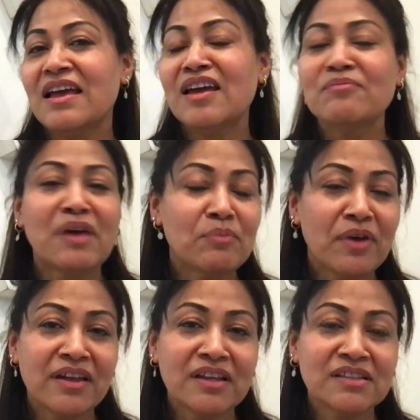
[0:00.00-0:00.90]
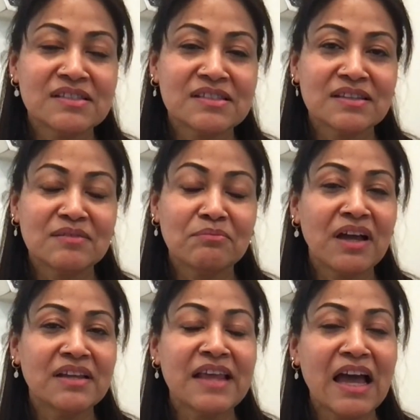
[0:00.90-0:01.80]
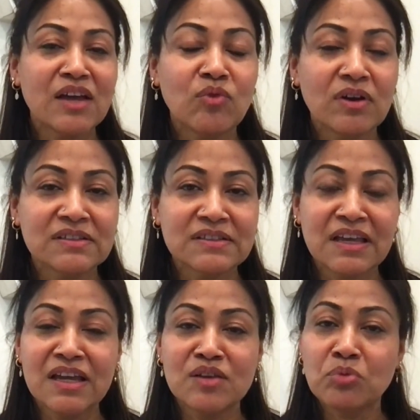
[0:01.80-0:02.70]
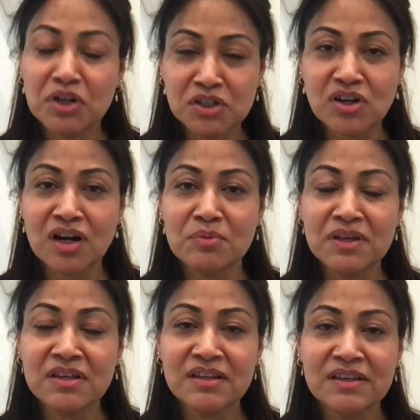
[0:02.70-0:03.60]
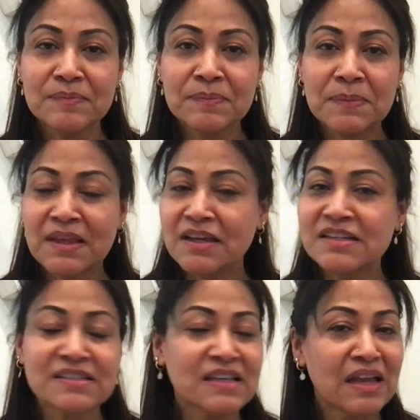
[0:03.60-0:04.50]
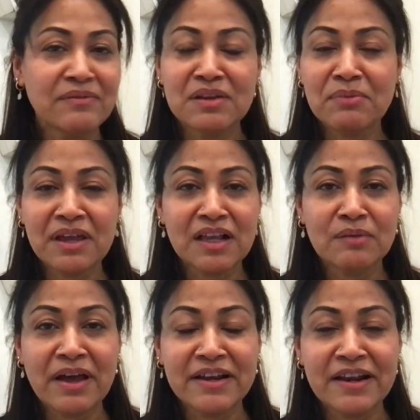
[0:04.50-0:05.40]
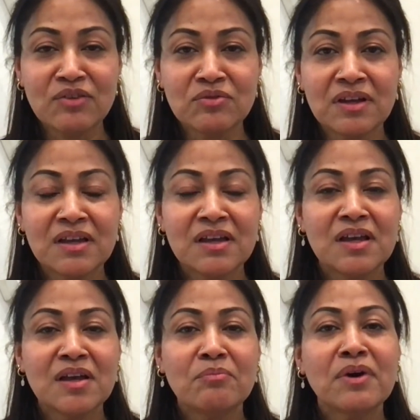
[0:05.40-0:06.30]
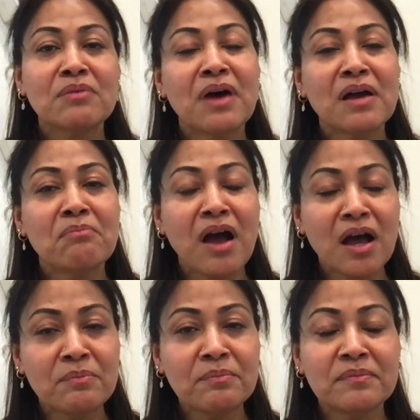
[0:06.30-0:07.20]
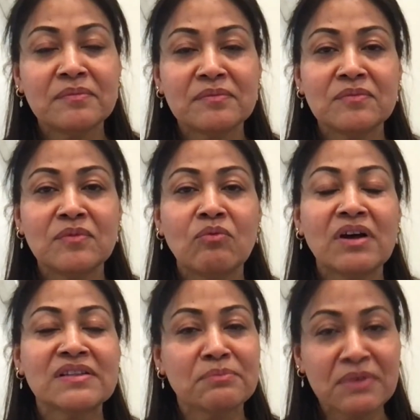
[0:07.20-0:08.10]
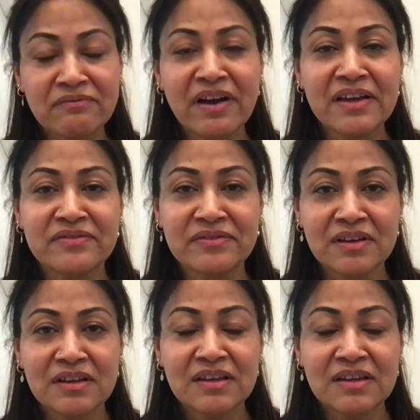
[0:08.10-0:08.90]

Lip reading: And my dad was in British Army. He doesn't have any medical background, but my mom was a midwife